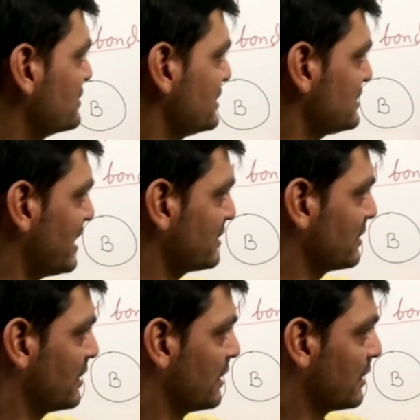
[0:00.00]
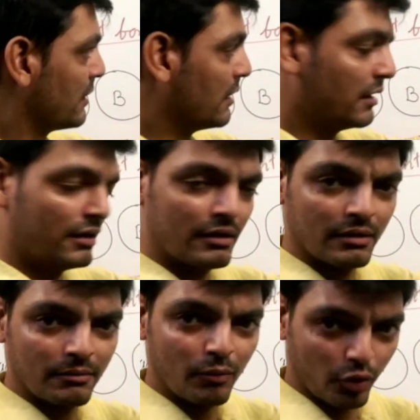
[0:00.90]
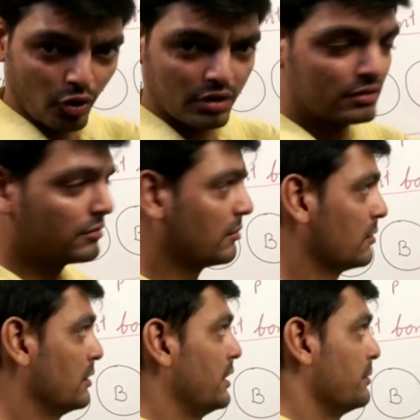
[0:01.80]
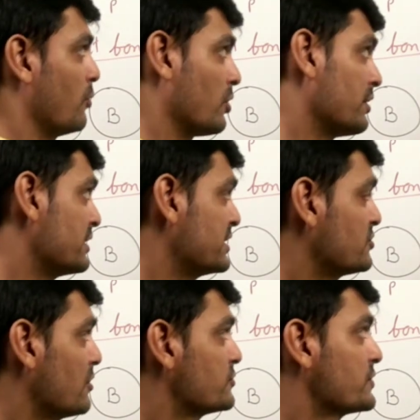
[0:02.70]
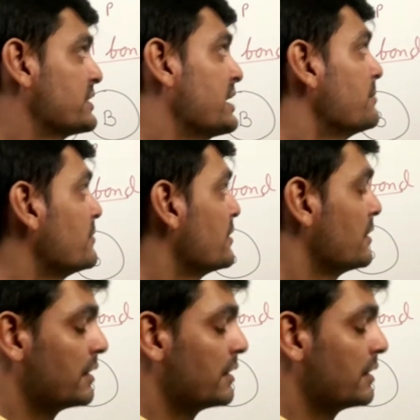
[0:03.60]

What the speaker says: Just like boron. In boron it is also same.